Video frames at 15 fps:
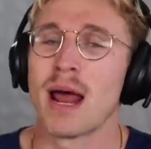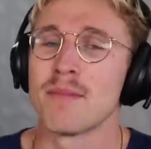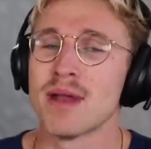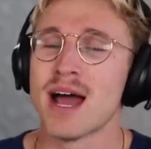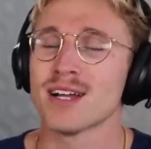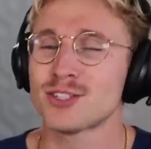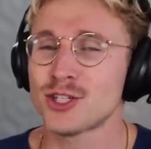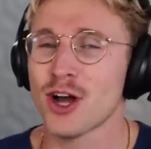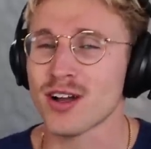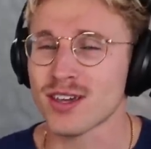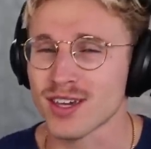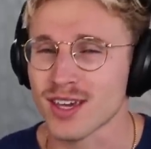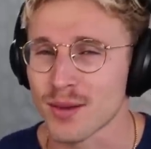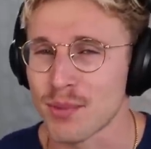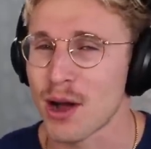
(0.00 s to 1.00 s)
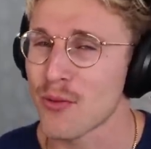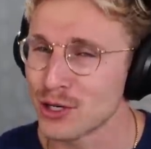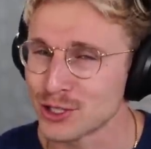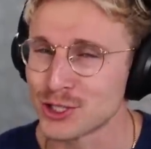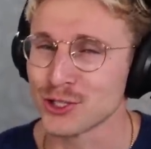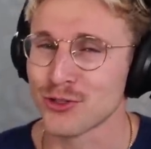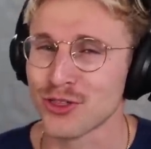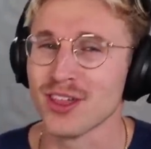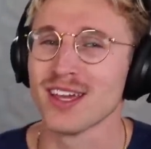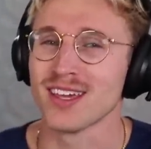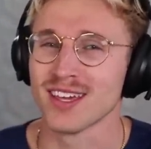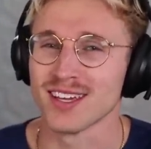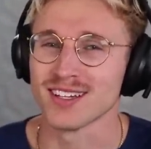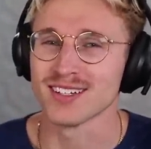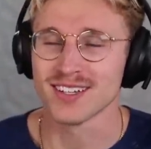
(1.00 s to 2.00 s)
I'm not talking about what you're
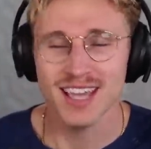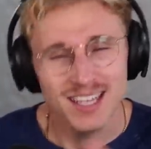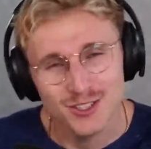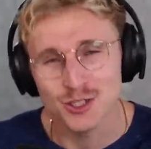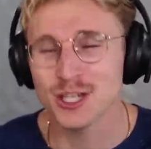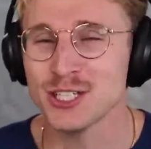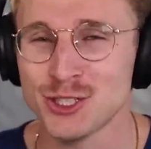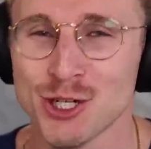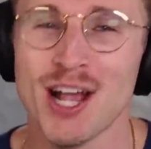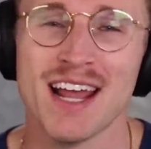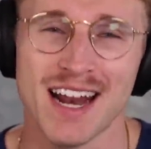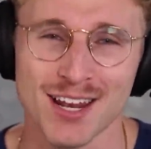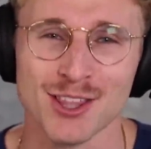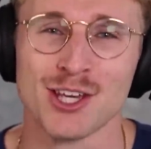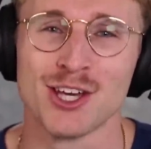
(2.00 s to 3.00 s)
thinking. Okay, so get your head out of the